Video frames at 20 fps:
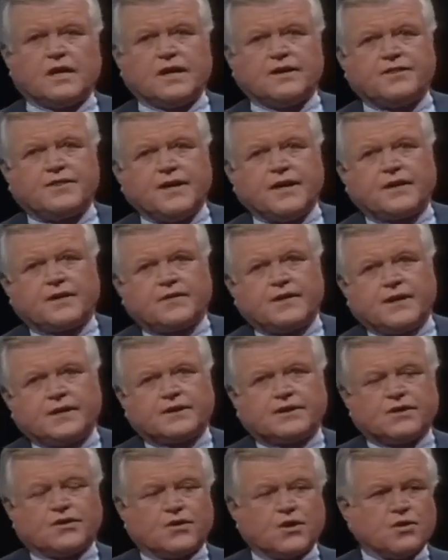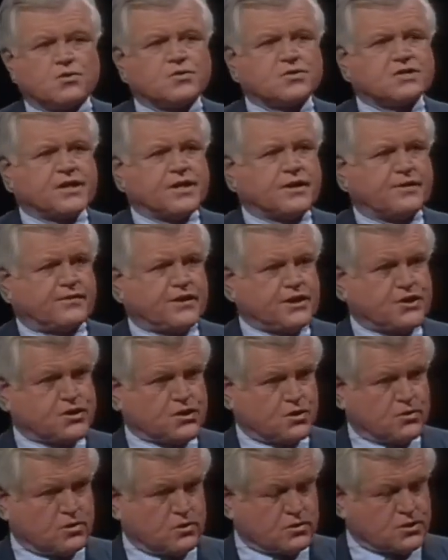I think that those
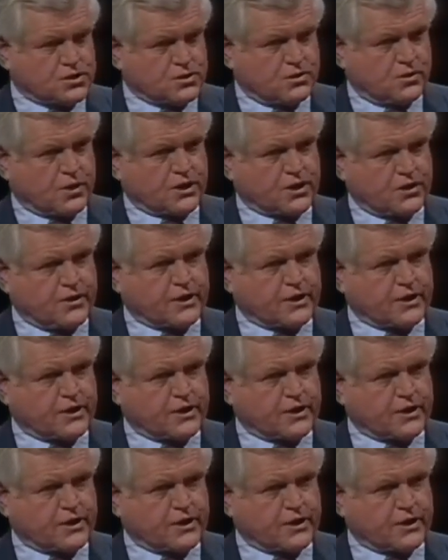individuals who are going